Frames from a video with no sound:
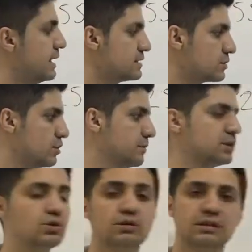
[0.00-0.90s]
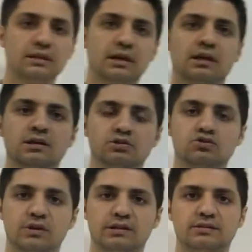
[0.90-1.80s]
and that's going to be totally
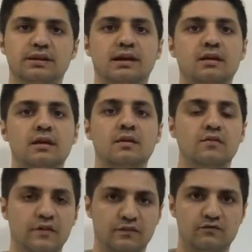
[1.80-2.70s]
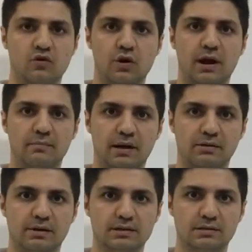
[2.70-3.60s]
254 IP
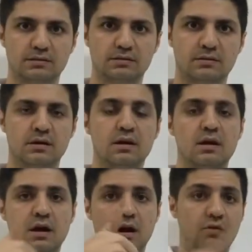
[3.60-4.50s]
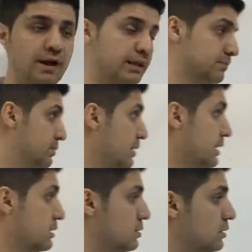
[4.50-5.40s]
addresses. All right,
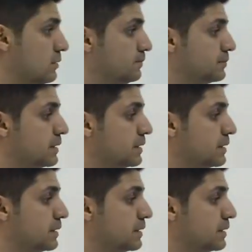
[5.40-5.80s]
pretty cool.